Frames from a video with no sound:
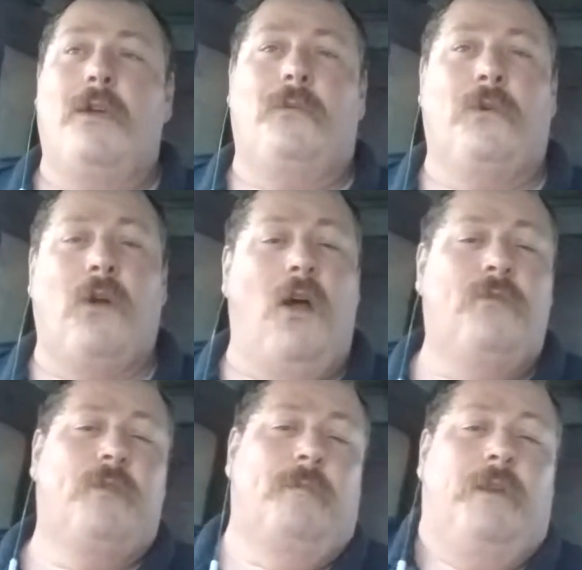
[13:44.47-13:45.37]
We're
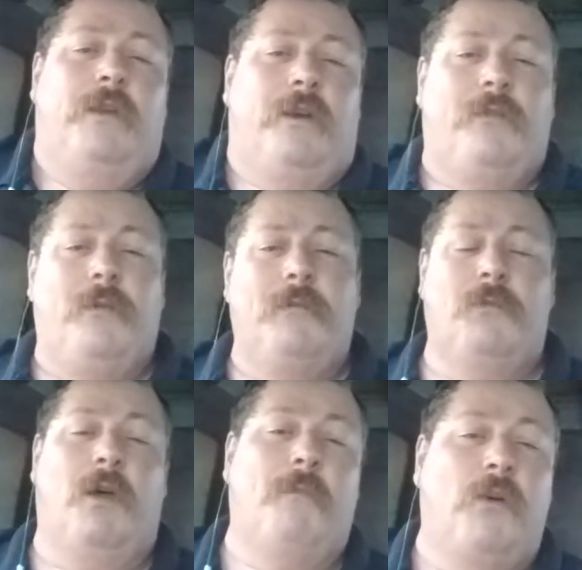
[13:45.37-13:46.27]
all familiar,
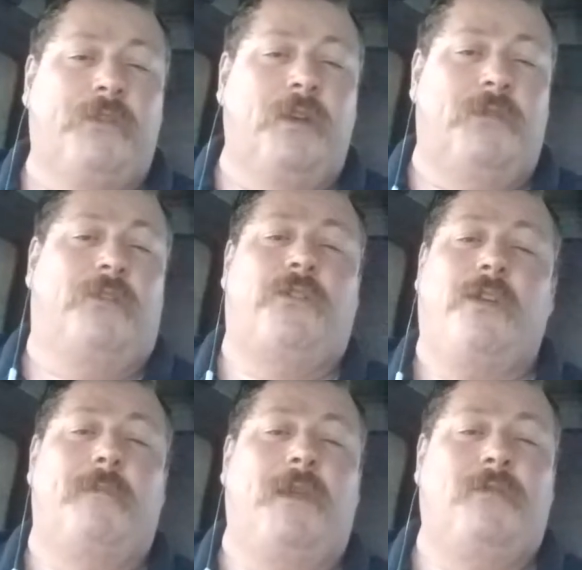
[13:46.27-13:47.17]
most of us
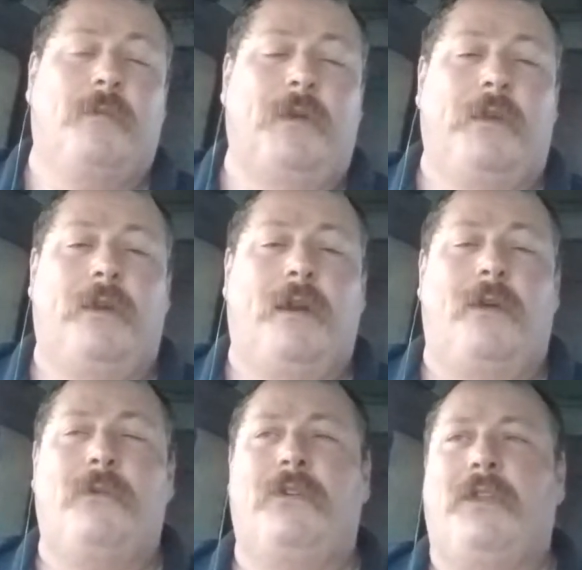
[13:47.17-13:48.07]
should be familiar. I
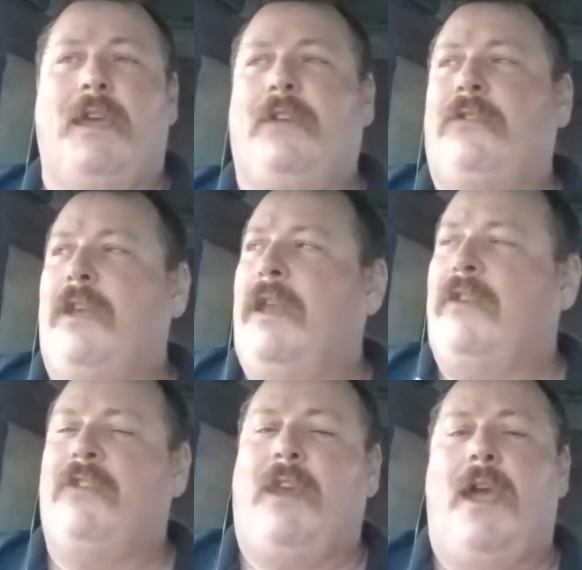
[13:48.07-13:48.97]
always, like I said,
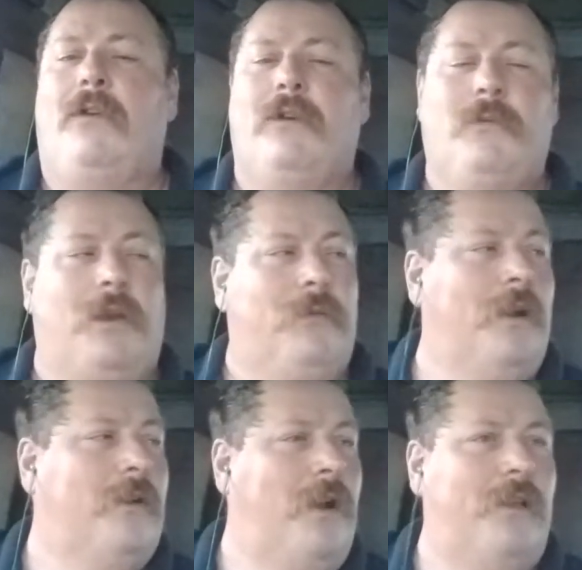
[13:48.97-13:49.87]
astounded when I
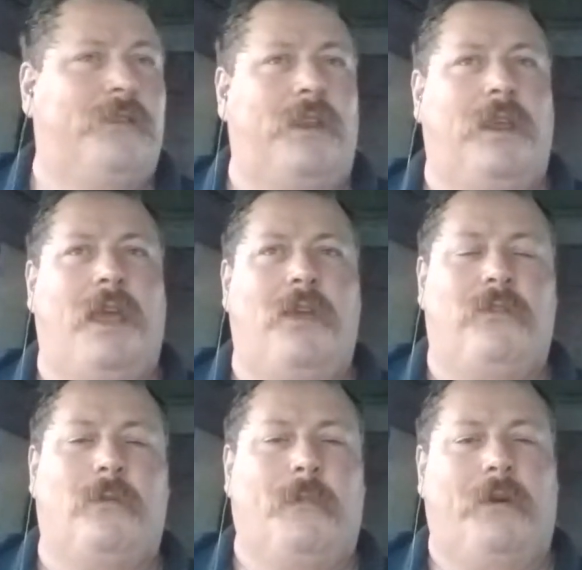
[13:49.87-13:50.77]
run across the
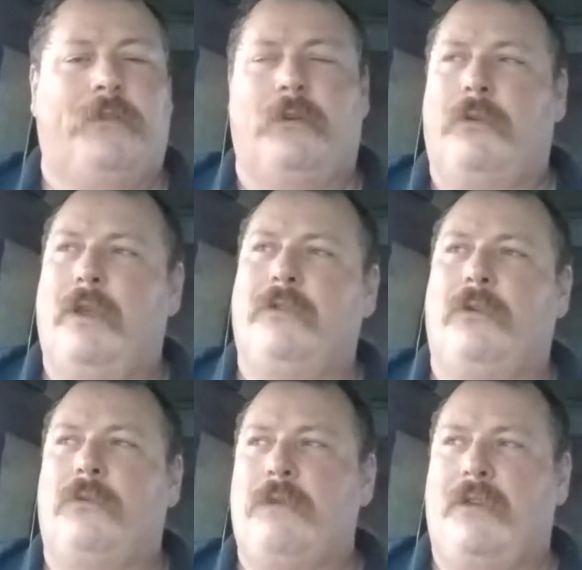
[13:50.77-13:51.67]
occasional person who
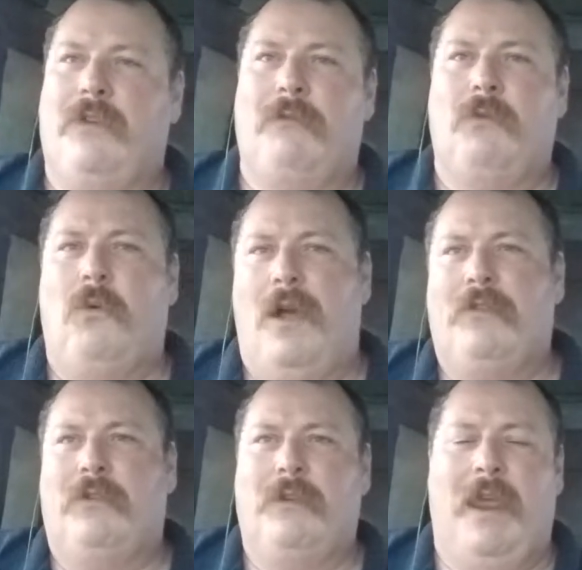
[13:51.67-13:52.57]
has never
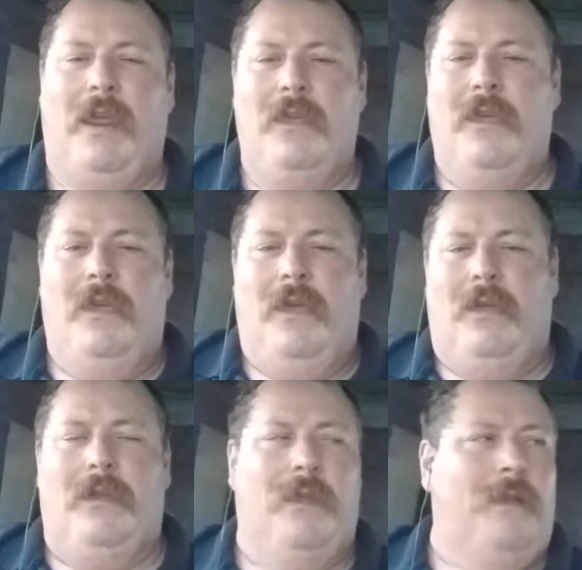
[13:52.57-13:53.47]
watched
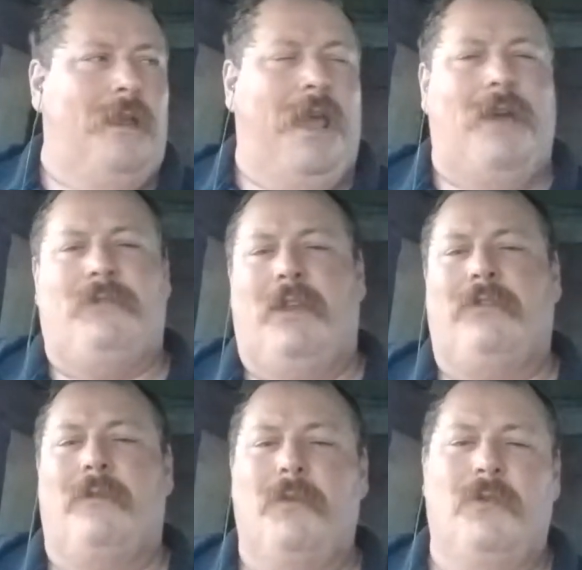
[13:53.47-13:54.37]
a half
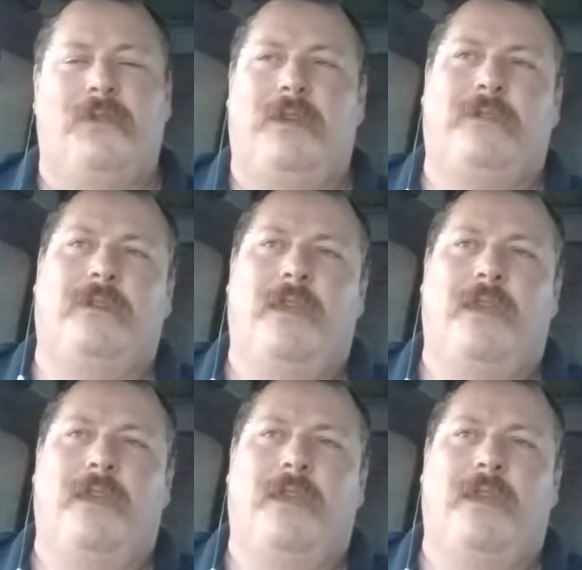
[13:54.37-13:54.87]
dozen movies